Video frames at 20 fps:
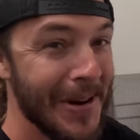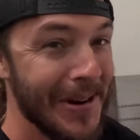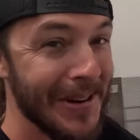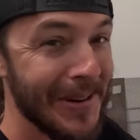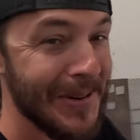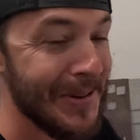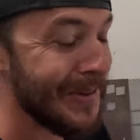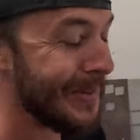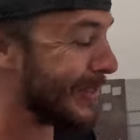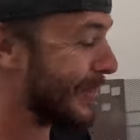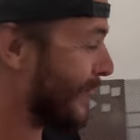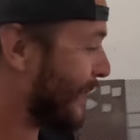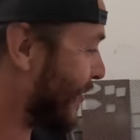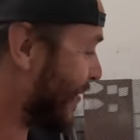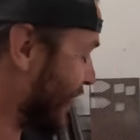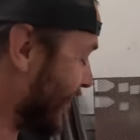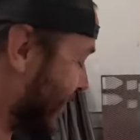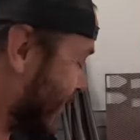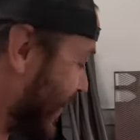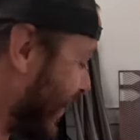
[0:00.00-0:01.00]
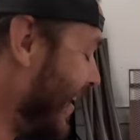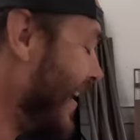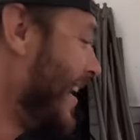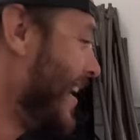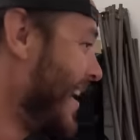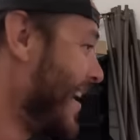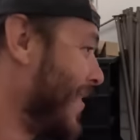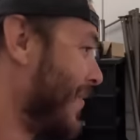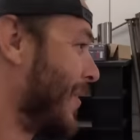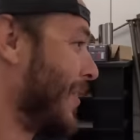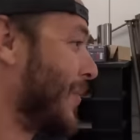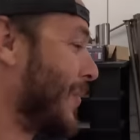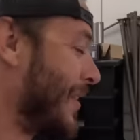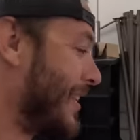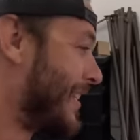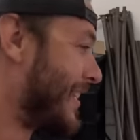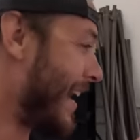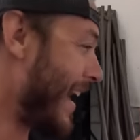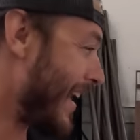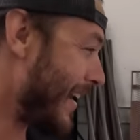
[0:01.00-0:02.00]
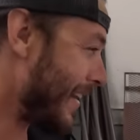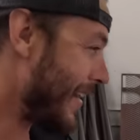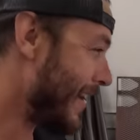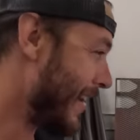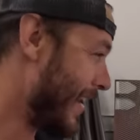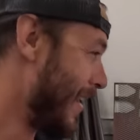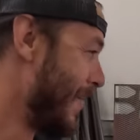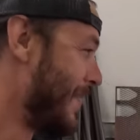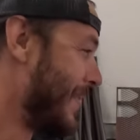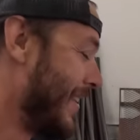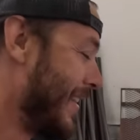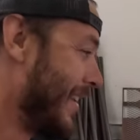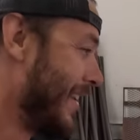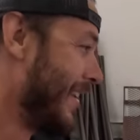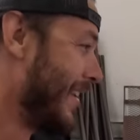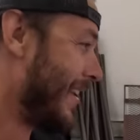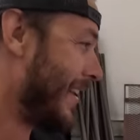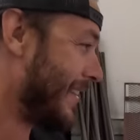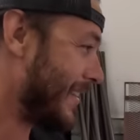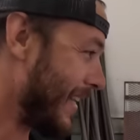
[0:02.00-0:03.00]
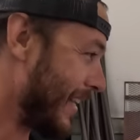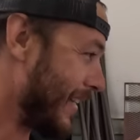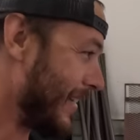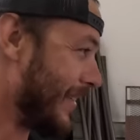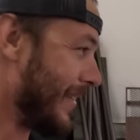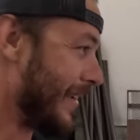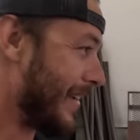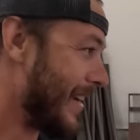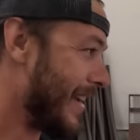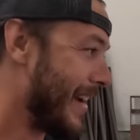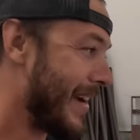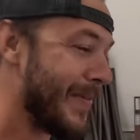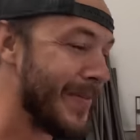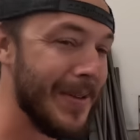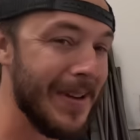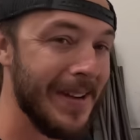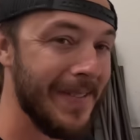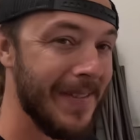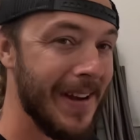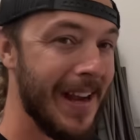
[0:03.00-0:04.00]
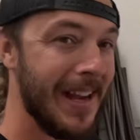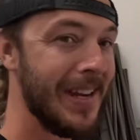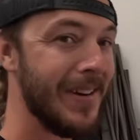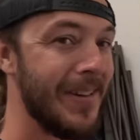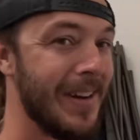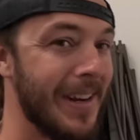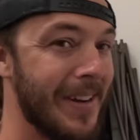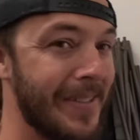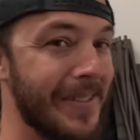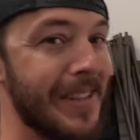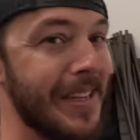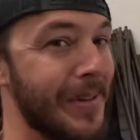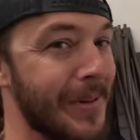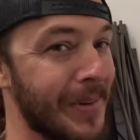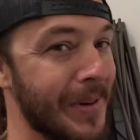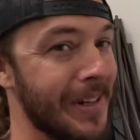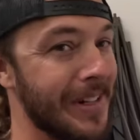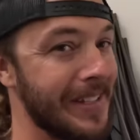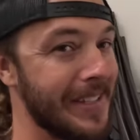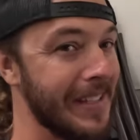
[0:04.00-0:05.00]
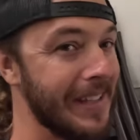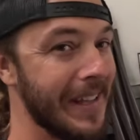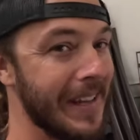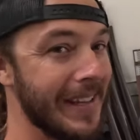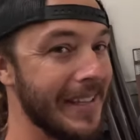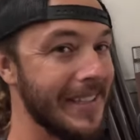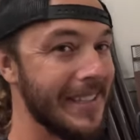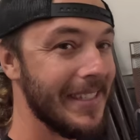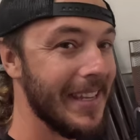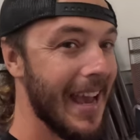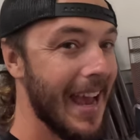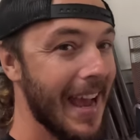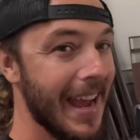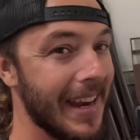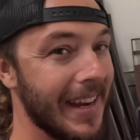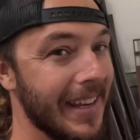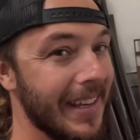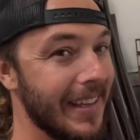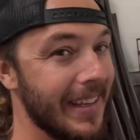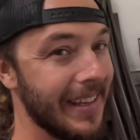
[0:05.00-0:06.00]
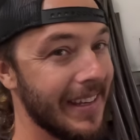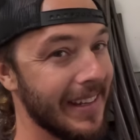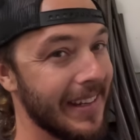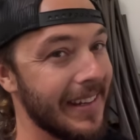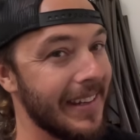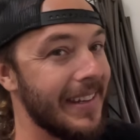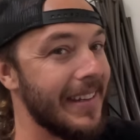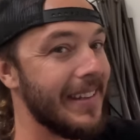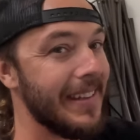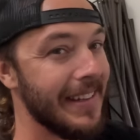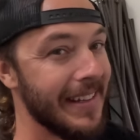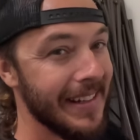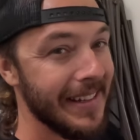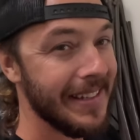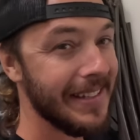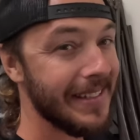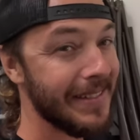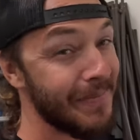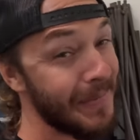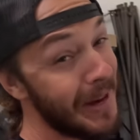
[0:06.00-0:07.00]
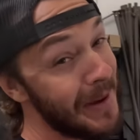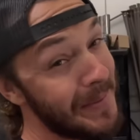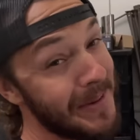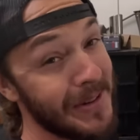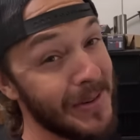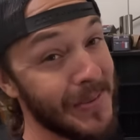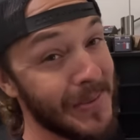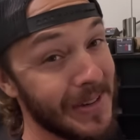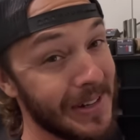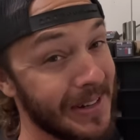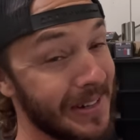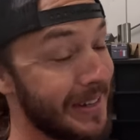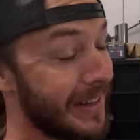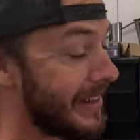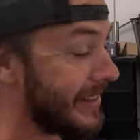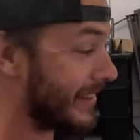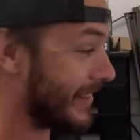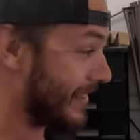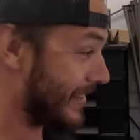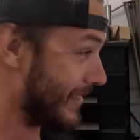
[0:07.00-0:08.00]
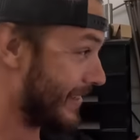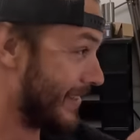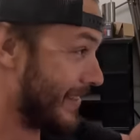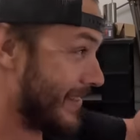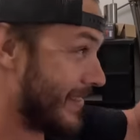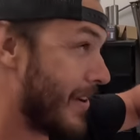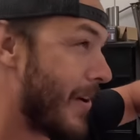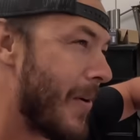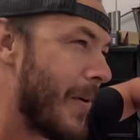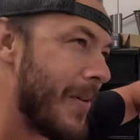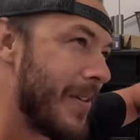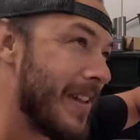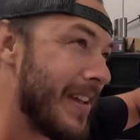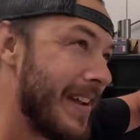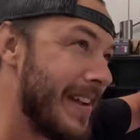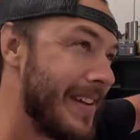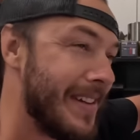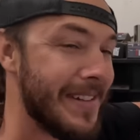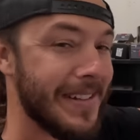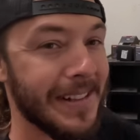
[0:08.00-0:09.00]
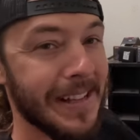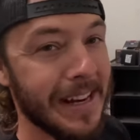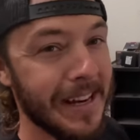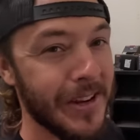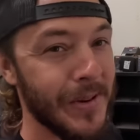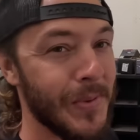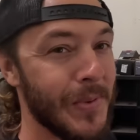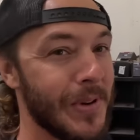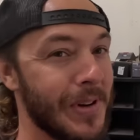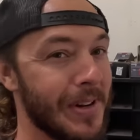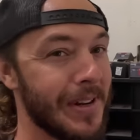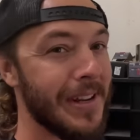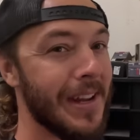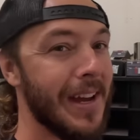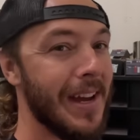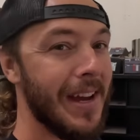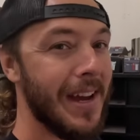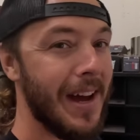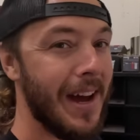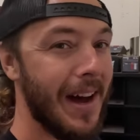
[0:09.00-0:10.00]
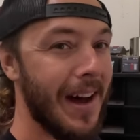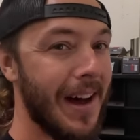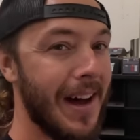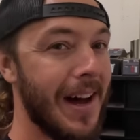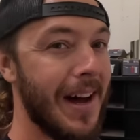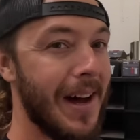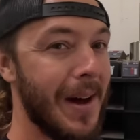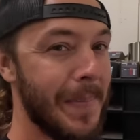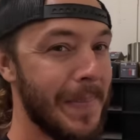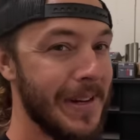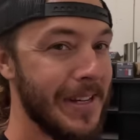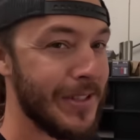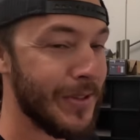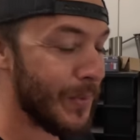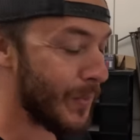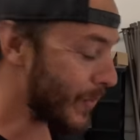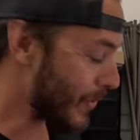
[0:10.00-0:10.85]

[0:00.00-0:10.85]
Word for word: vertical support. So once we stand it up, I'll take a look at it, reevaluate. I don't think we're gonna see like sag in these. Maybe you will on the tall end like you would uh, a piece of